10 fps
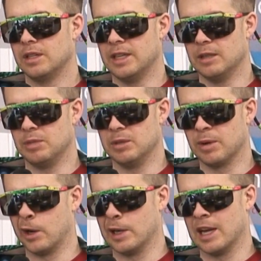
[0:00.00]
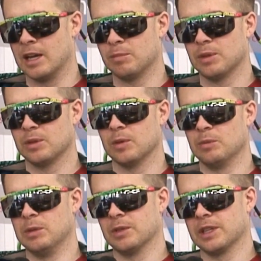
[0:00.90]
DDP party app, where
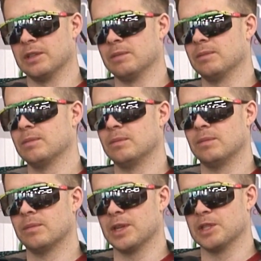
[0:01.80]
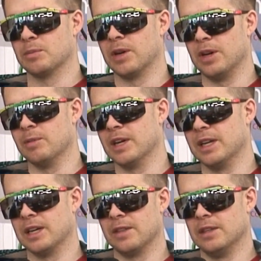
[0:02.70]
people can press the party
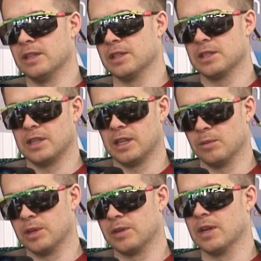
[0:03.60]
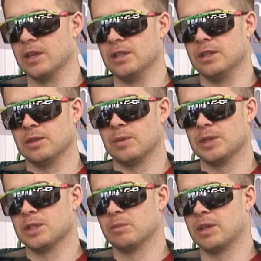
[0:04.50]
button and then you can see anyone around you that
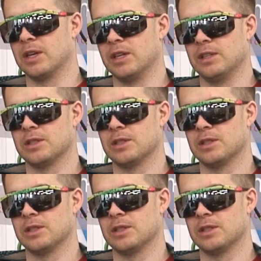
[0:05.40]
wants to party.